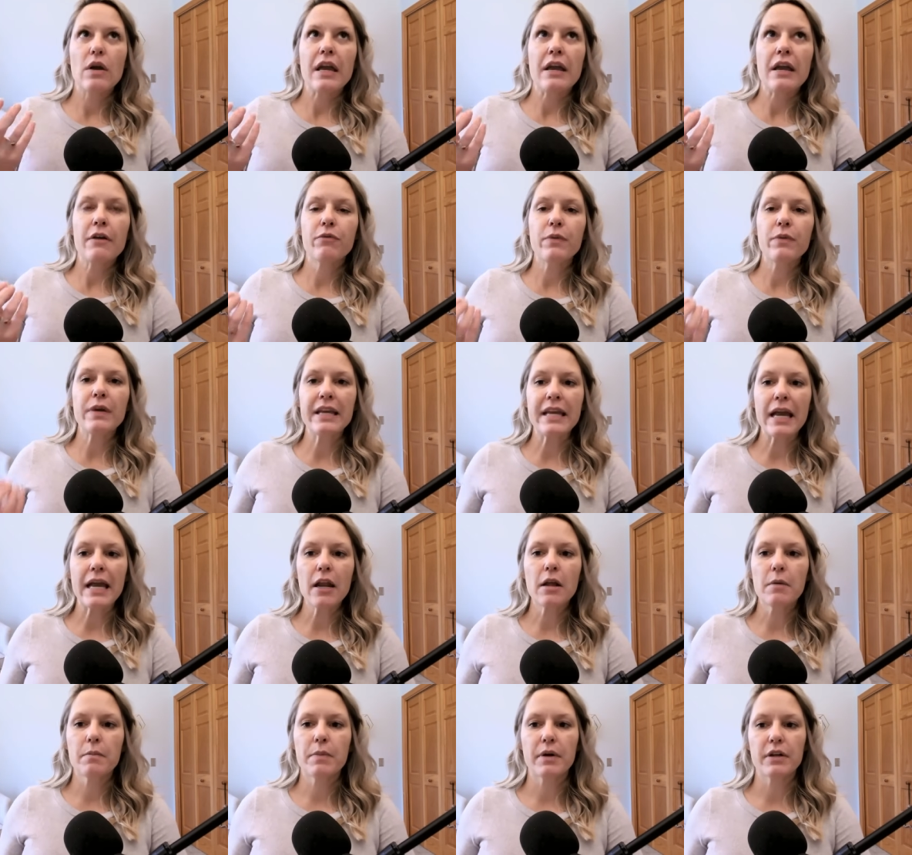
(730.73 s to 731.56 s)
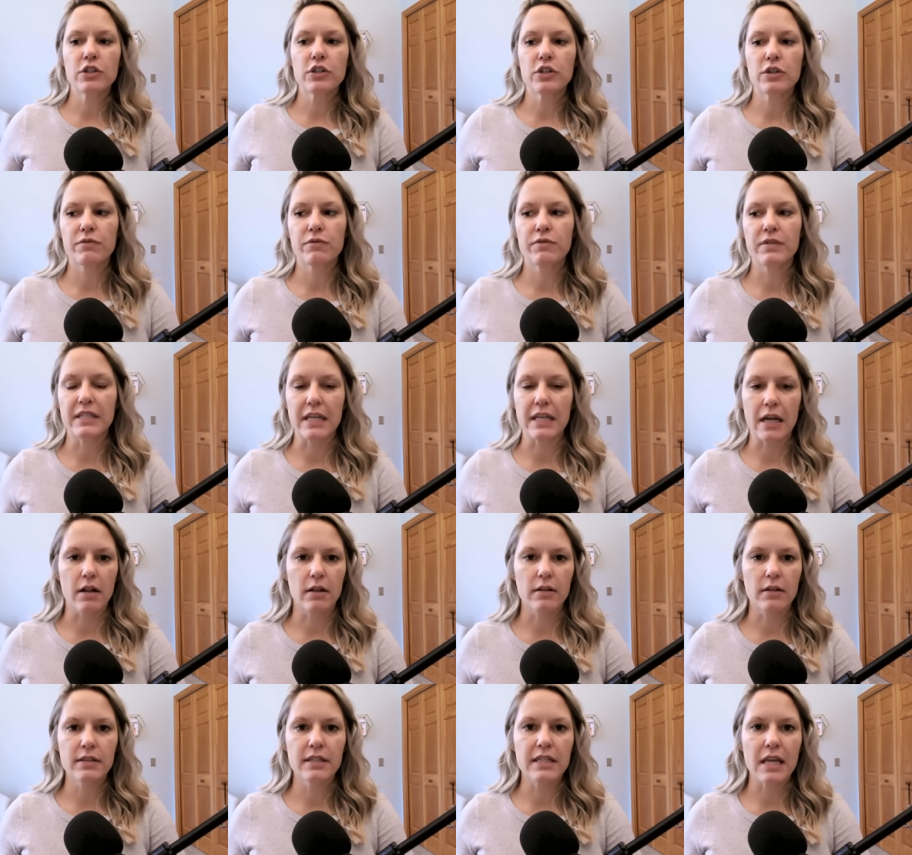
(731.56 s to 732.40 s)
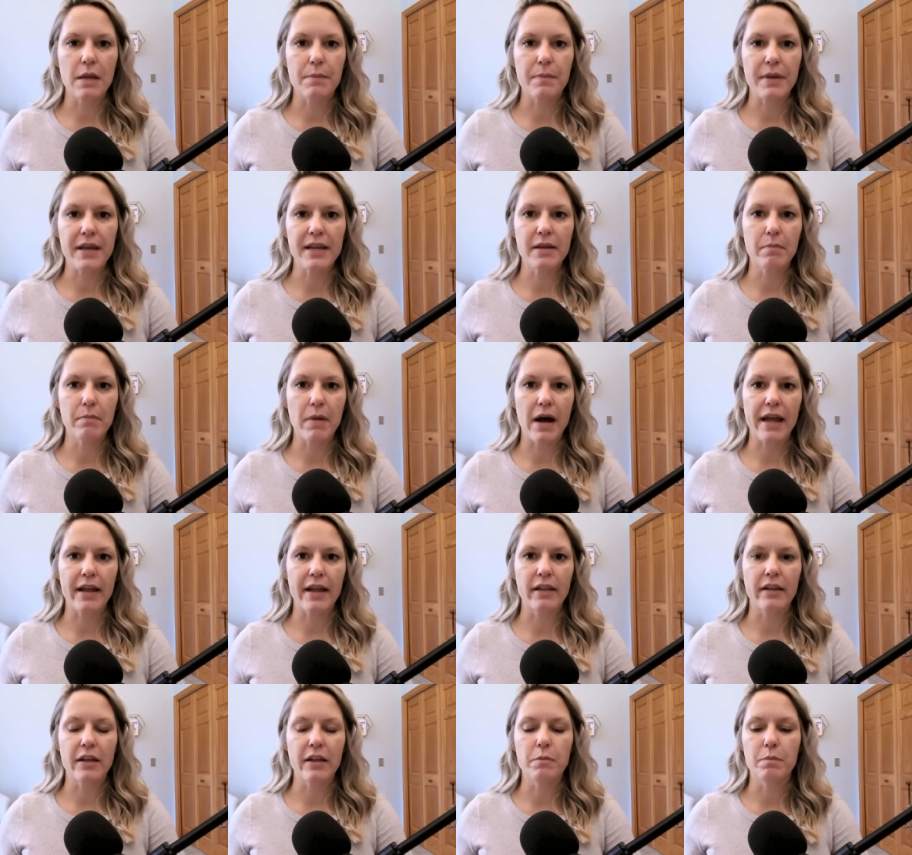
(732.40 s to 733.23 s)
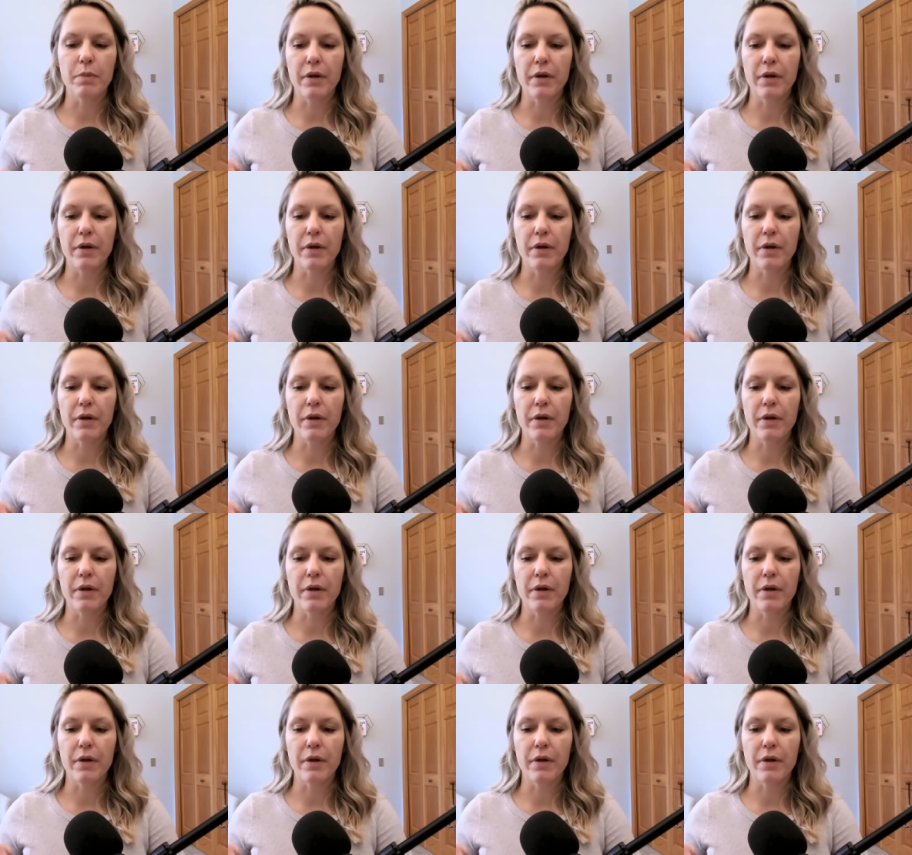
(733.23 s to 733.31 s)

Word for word: If we get a bunch of cells that make myelin,